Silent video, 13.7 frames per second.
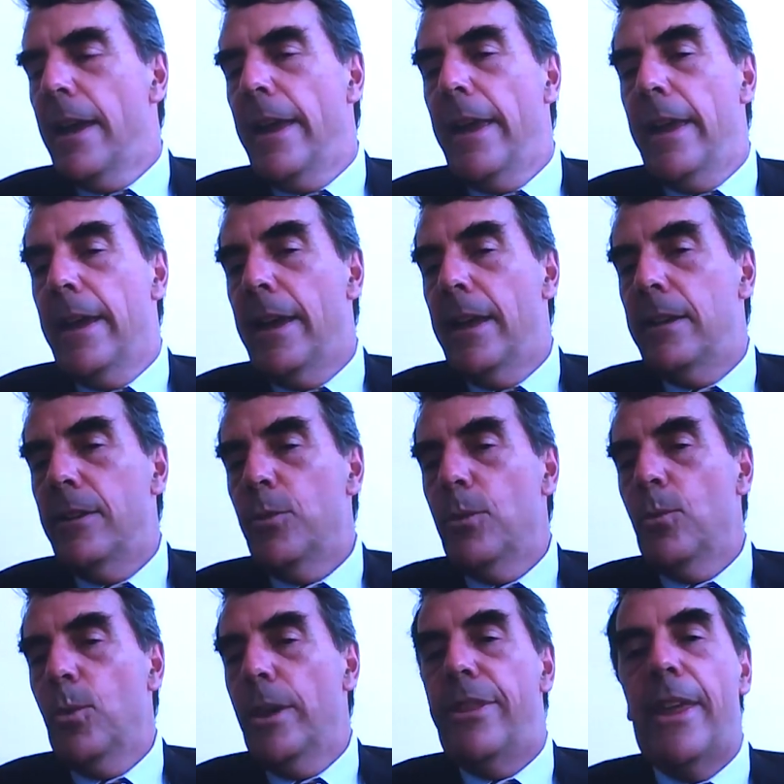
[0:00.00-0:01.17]
And
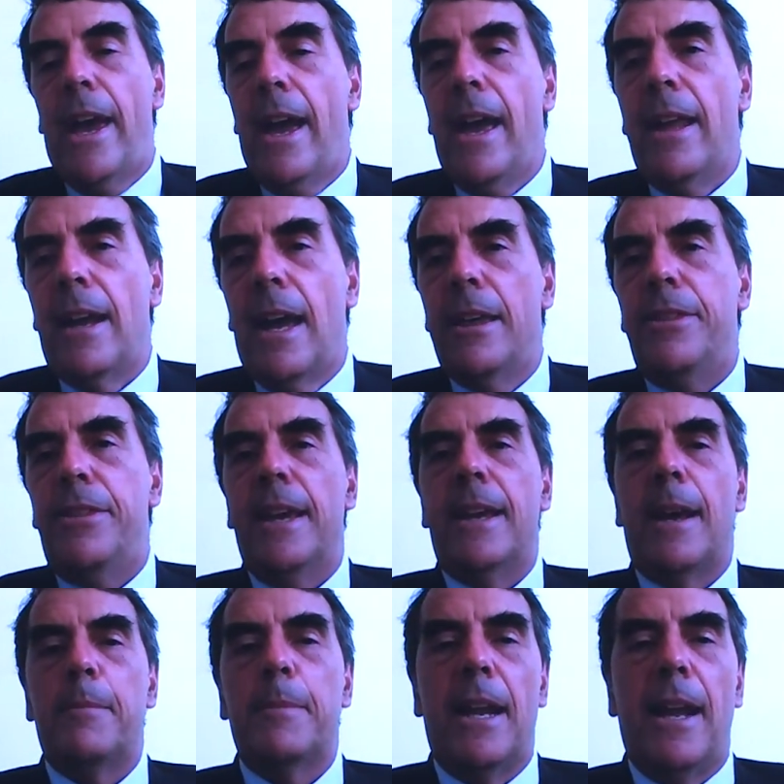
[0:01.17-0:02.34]
with that, I think
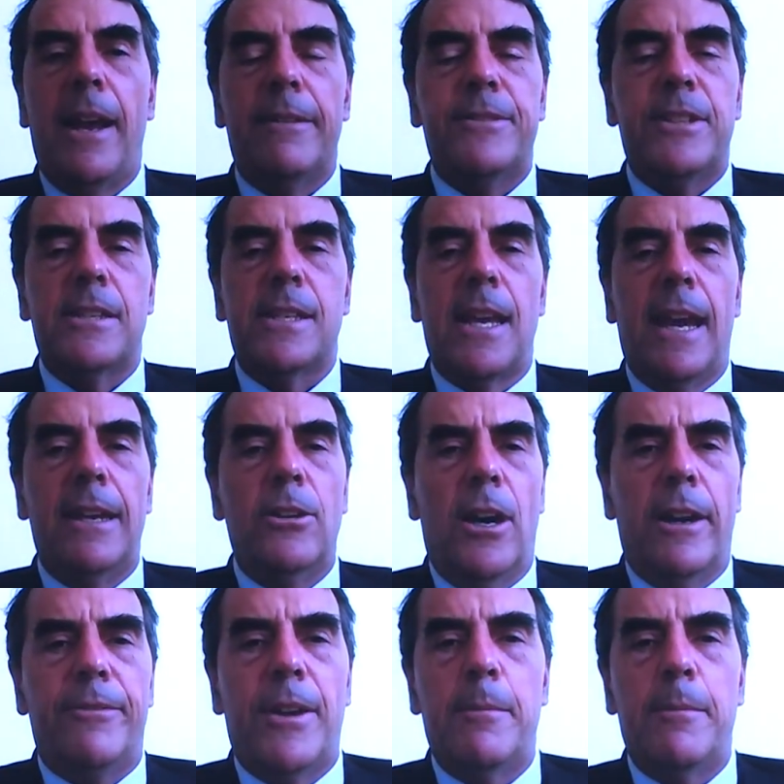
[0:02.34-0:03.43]
I'm going to have to sign off.